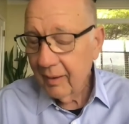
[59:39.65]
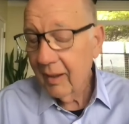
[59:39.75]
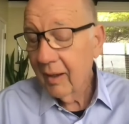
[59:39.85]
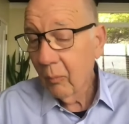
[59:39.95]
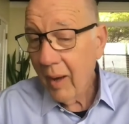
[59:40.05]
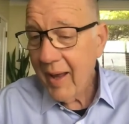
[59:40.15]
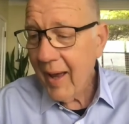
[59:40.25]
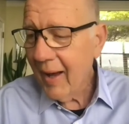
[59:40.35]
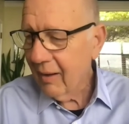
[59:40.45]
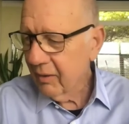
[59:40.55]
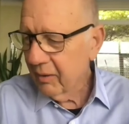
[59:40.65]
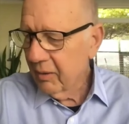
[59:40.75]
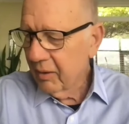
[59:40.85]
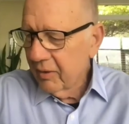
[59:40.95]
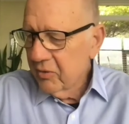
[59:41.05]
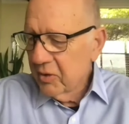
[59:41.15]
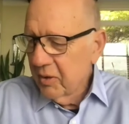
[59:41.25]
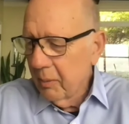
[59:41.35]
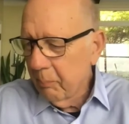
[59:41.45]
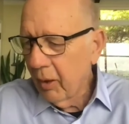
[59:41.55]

a, a way out, or, or at least a